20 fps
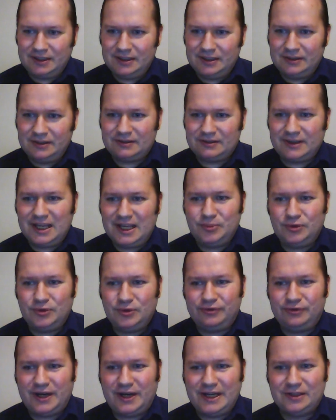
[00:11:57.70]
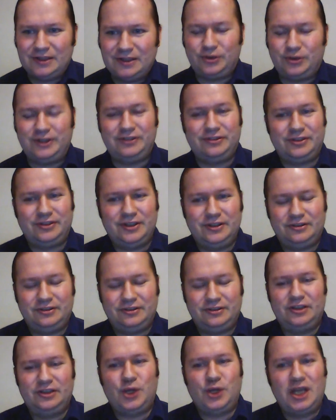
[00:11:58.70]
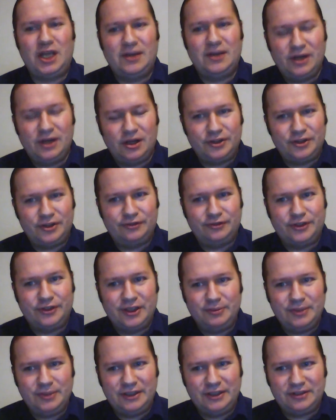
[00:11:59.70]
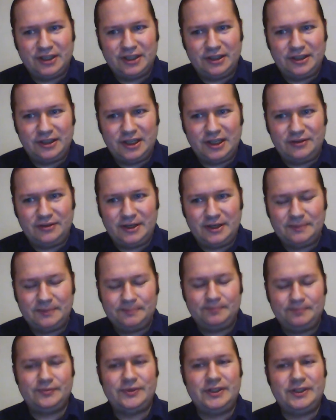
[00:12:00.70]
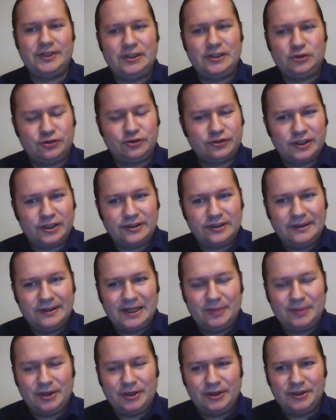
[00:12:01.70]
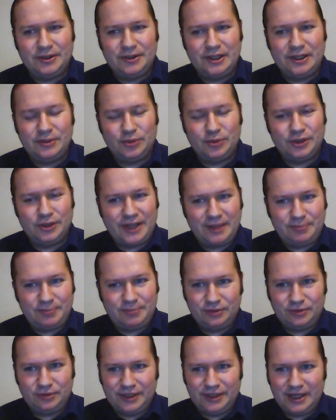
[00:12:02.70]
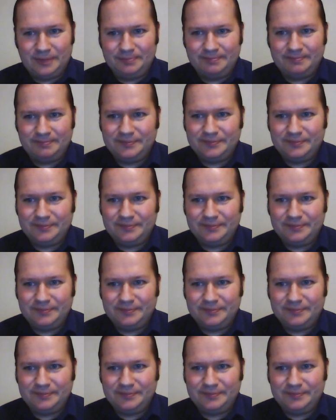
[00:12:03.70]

Islamophile Christians, as we have a lot of them in Scandinavia, they should study Lebanon and what happened to them.